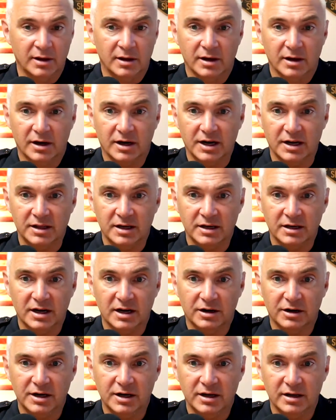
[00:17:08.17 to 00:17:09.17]
All right, and then
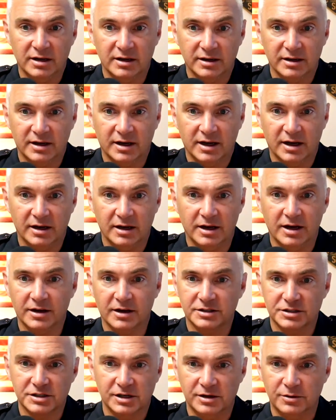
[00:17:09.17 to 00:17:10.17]
Gary, and
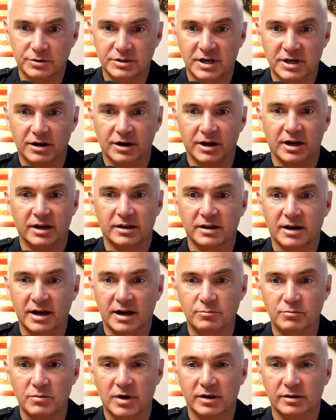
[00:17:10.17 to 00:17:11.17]
it was Gary.
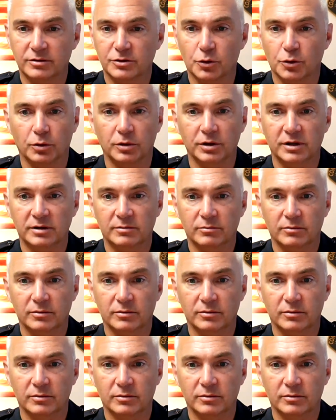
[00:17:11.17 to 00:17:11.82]
I totally